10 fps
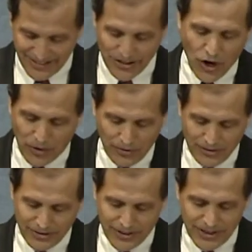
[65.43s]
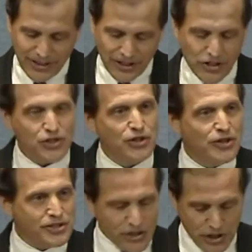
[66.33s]
No.
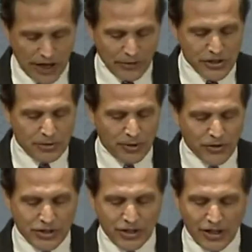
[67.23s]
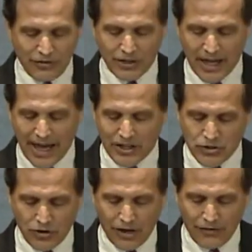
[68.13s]
Insurance is generally supposed to cover
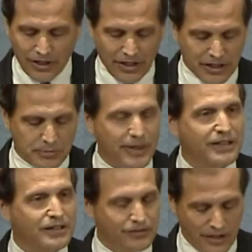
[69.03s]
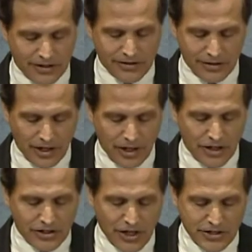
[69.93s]
catastrophic, unexpected events,
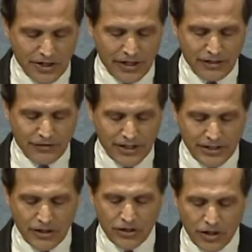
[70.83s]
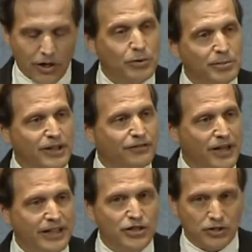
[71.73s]
such that if they did occur, it would be a
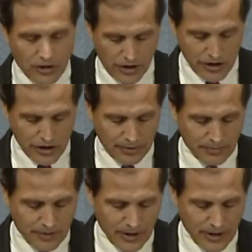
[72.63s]
financial hardship.